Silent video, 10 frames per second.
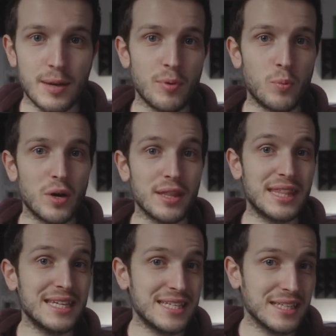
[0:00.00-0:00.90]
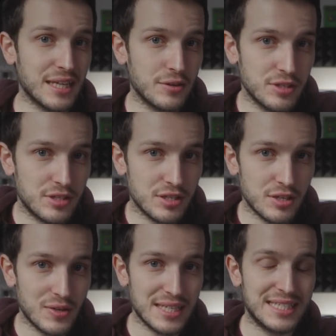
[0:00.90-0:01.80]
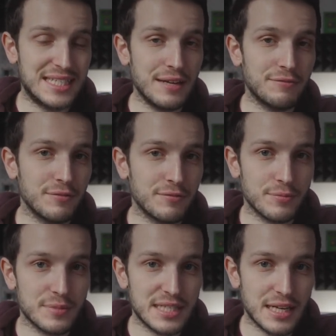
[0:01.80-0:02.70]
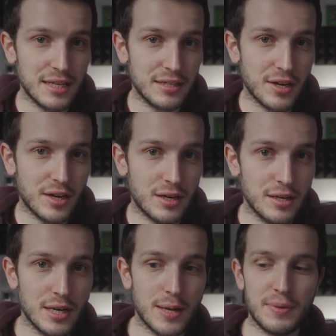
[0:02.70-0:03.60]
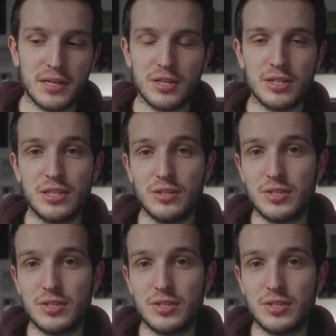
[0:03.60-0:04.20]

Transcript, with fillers: But what this allows you to do is different from Sidecar because you